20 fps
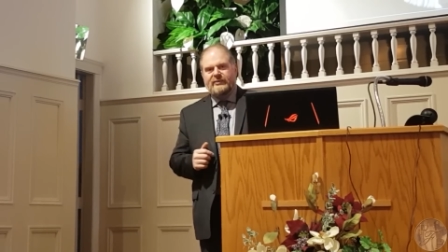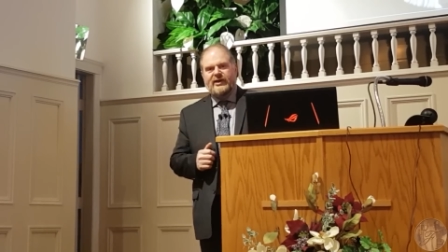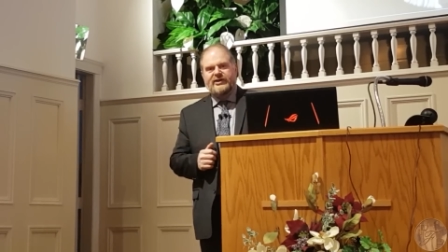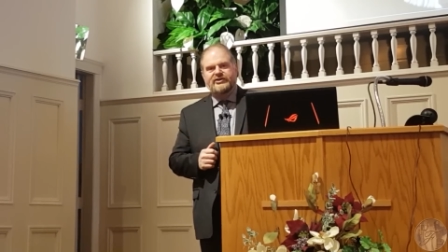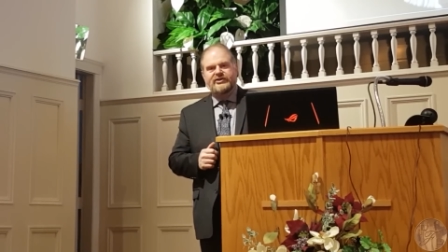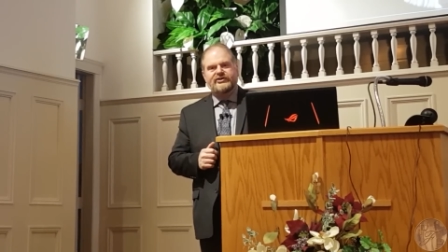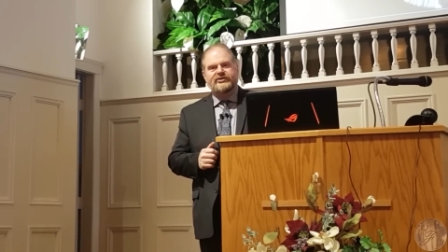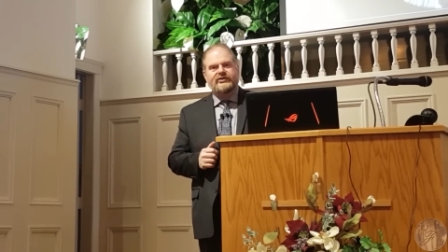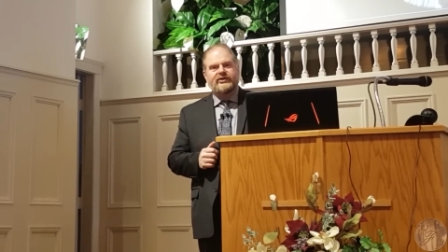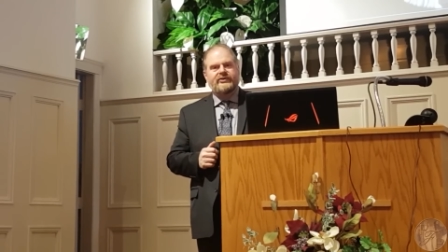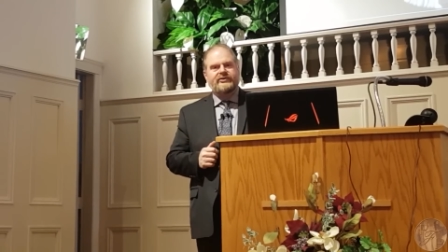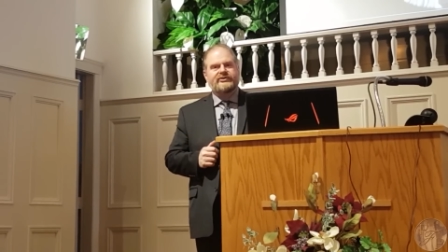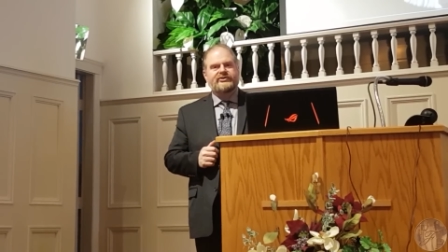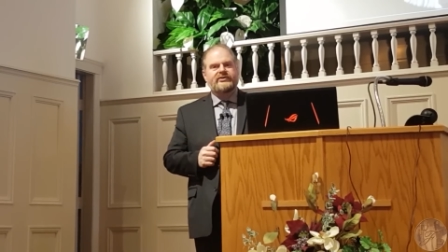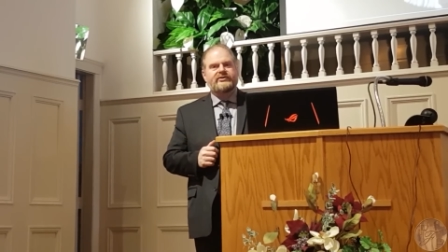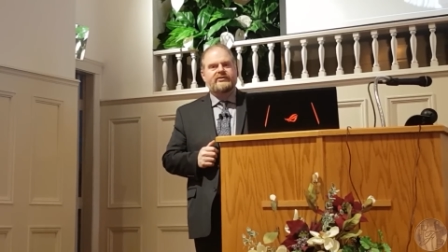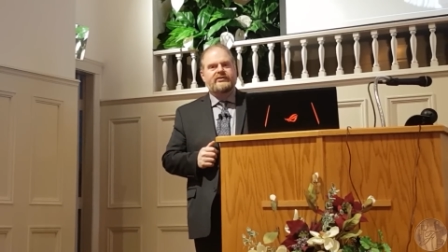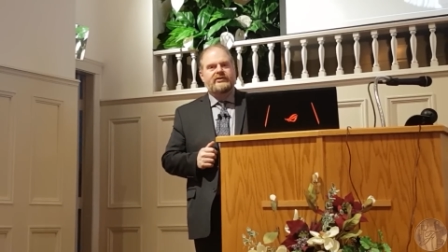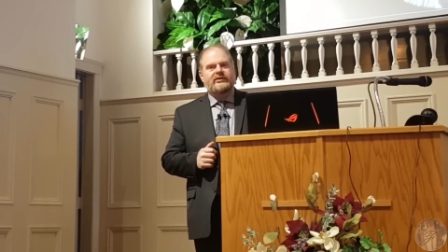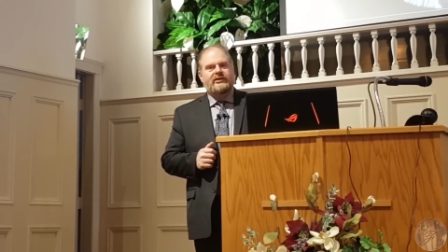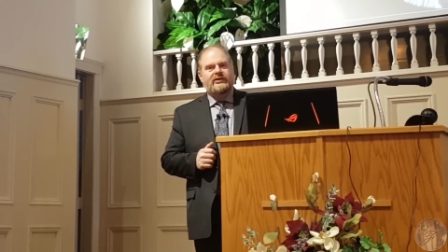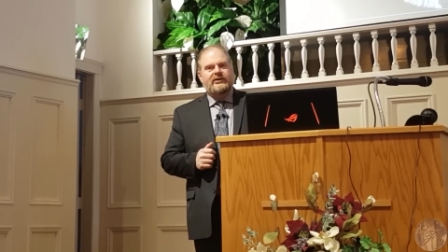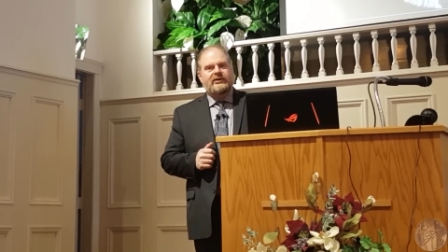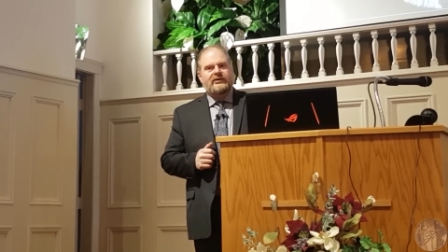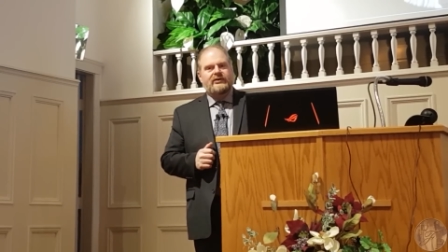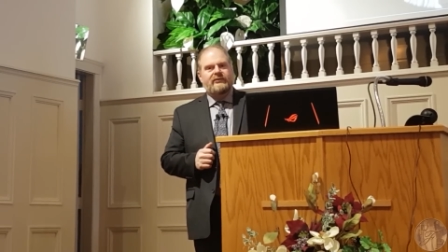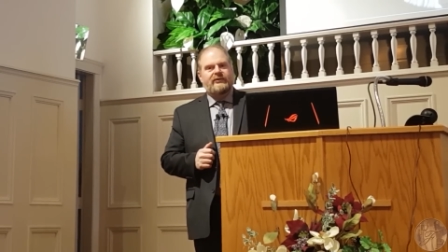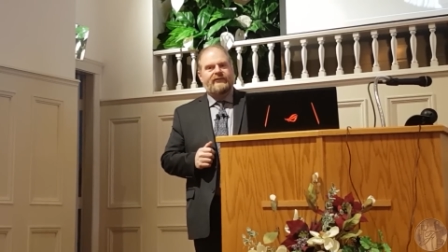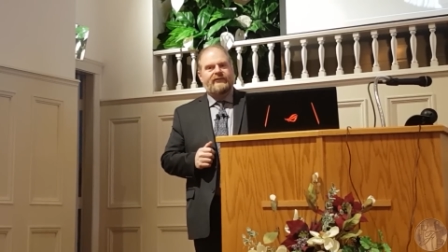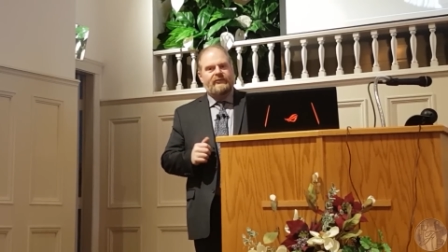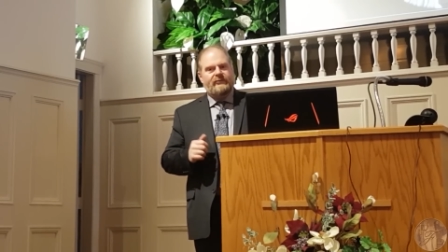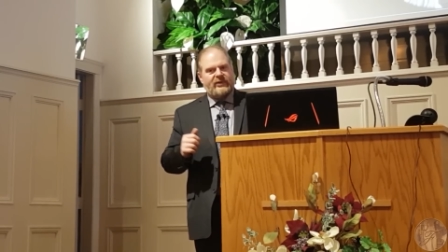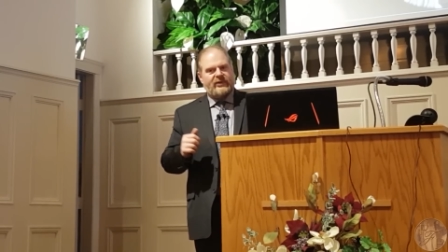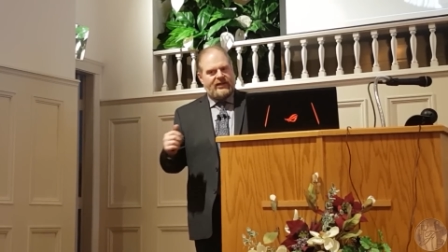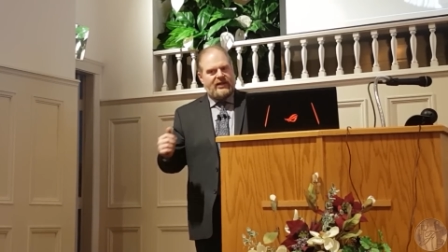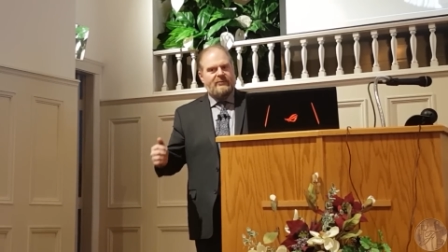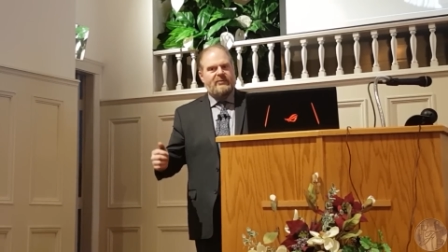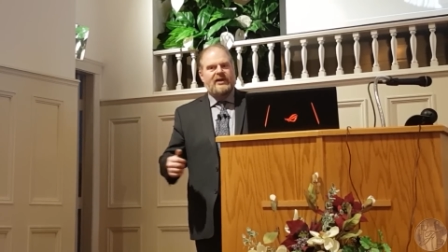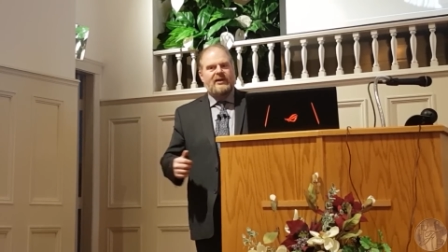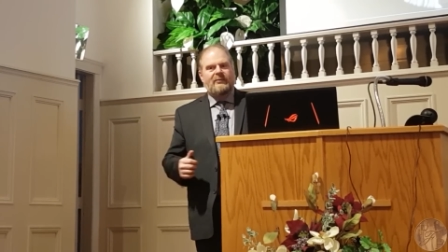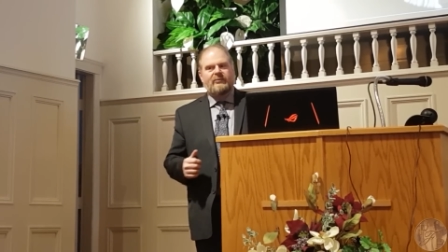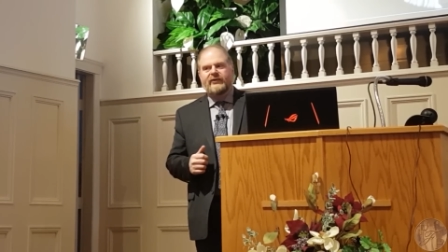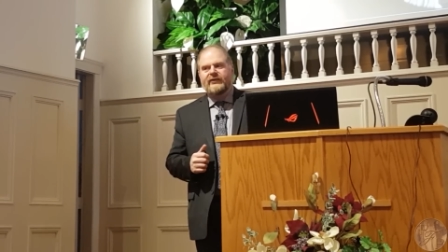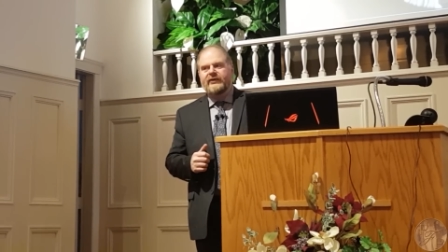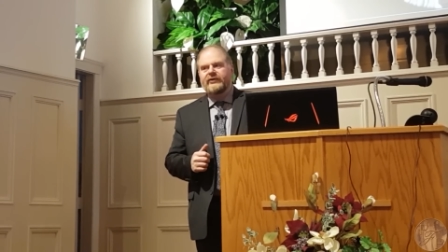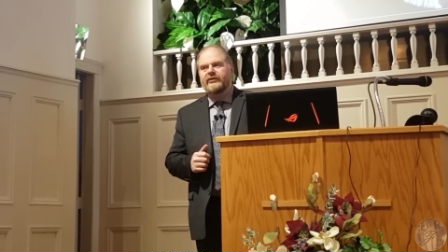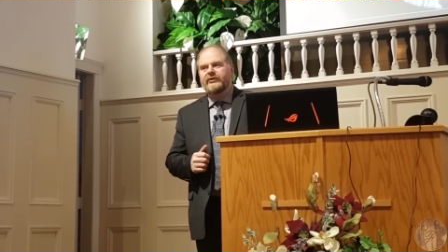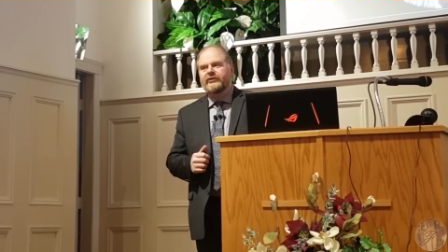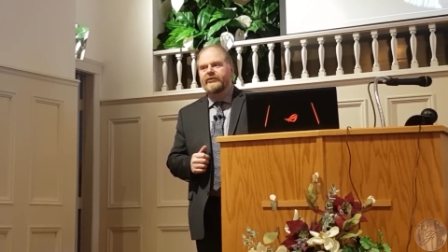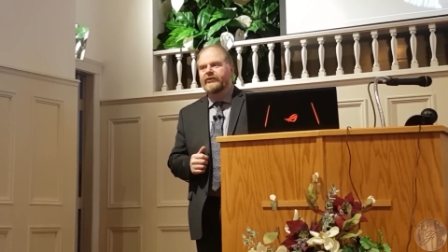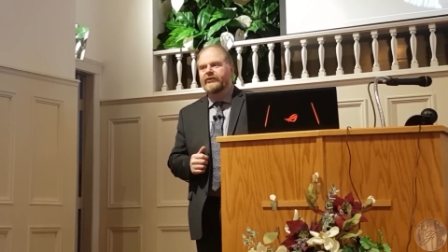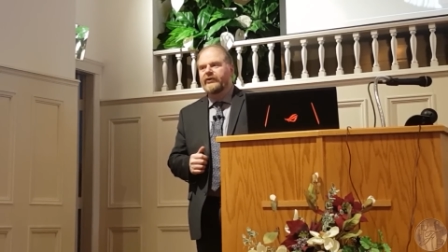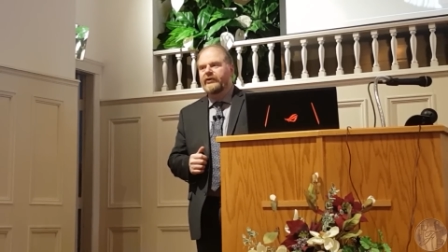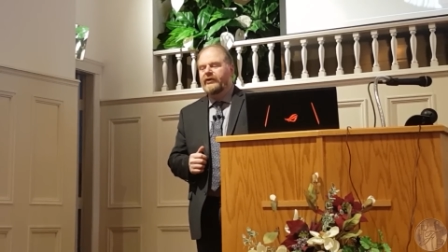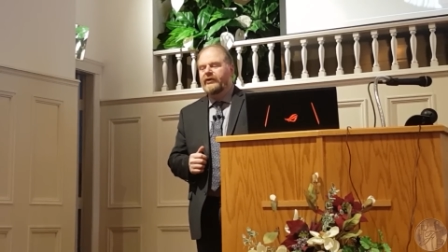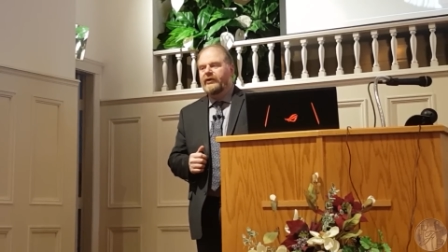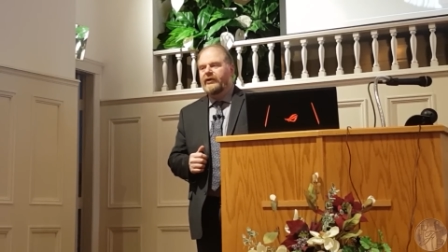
mentions those, if you've been keeping up with the news,